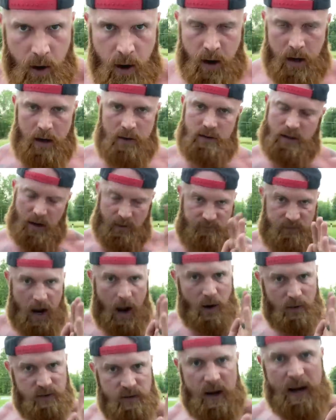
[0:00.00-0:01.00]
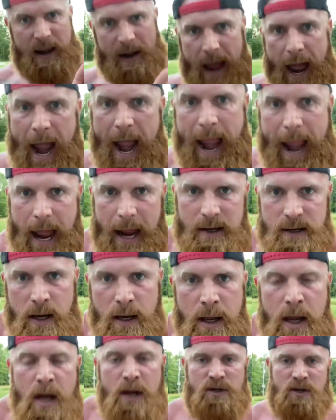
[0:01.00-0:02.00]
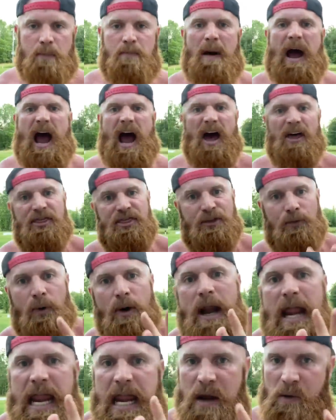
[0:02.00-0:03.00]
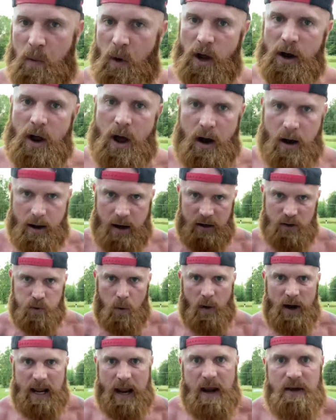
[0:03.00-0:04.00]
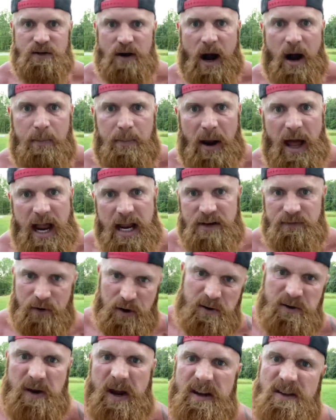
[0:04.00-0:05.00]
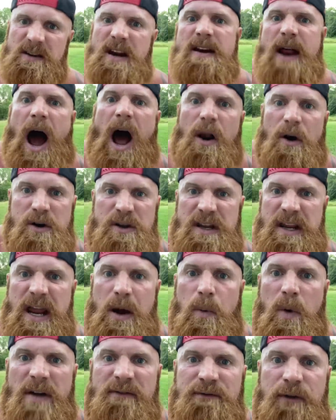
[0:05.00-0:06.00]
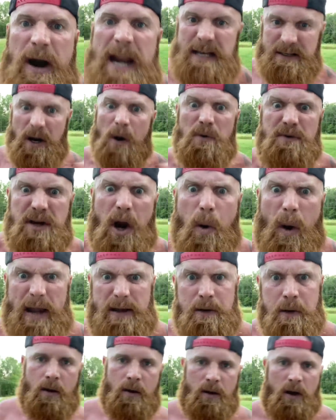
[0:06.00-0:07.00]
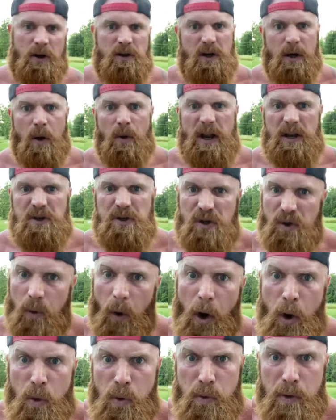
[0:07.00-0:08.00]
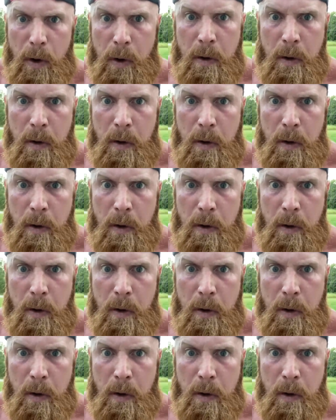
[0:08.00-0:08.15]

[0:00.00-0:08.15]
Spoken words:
is that if y'all see an ad to buy three 120-inch airplanes for $60 and get one free, don't do it, because you're going to get screwed.